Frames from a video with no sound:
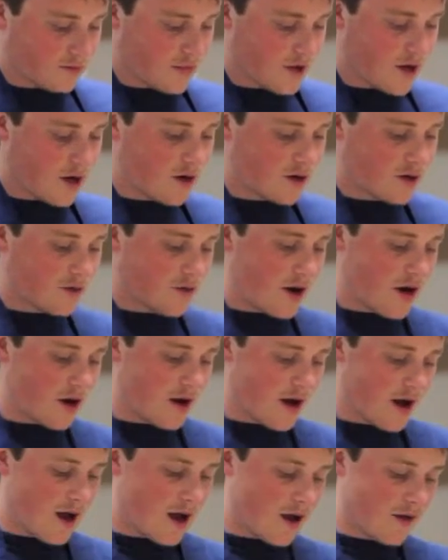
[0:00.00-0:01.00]
there's
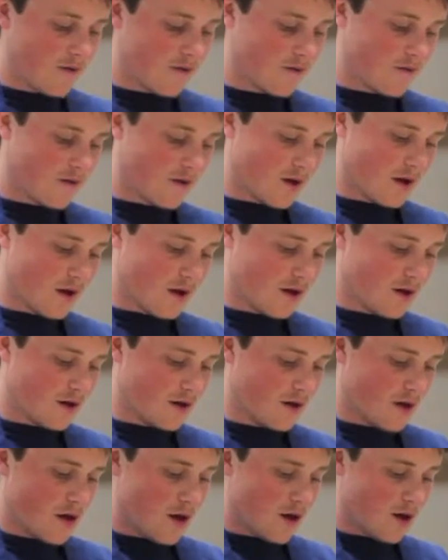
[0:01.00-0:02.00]
about half,
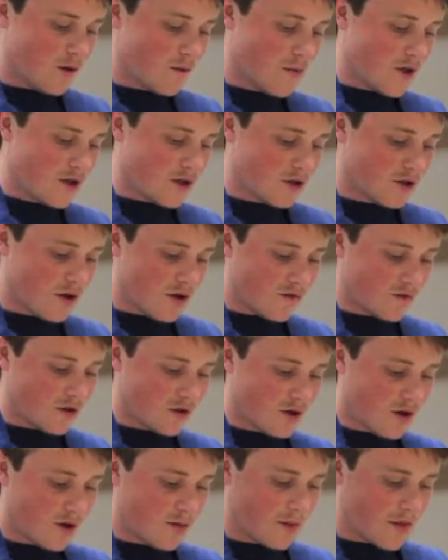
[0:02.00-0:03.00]
and make sure you have a
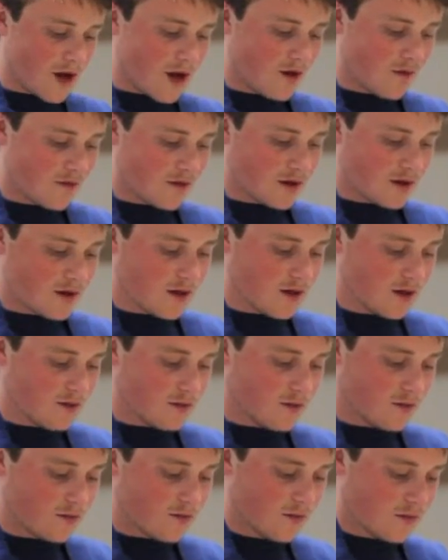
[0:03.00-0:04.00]
sharp knife to
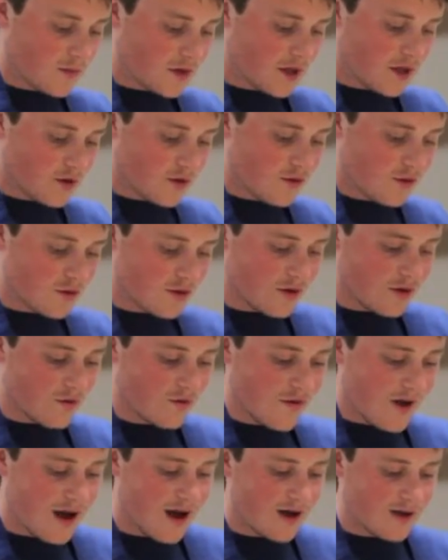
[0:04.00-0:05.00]
get through the
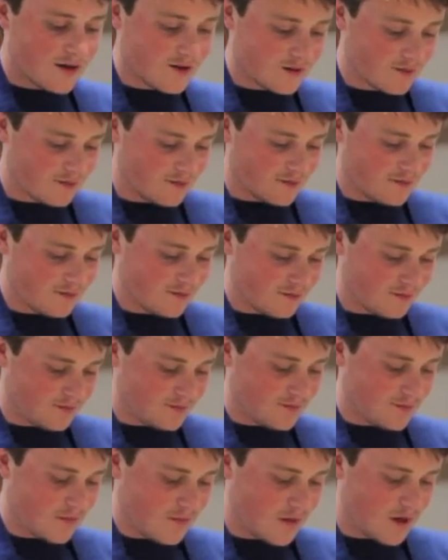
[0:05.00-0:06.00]
fat.
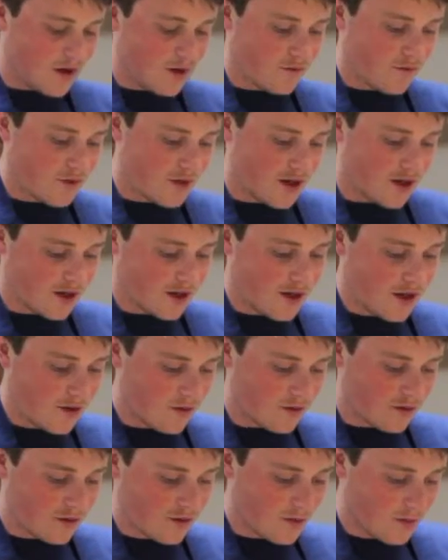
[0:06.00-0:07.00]
Careful not to cut
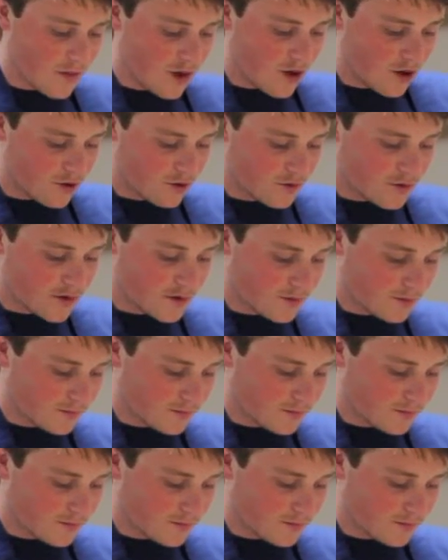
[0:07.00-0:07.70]
one of the bones.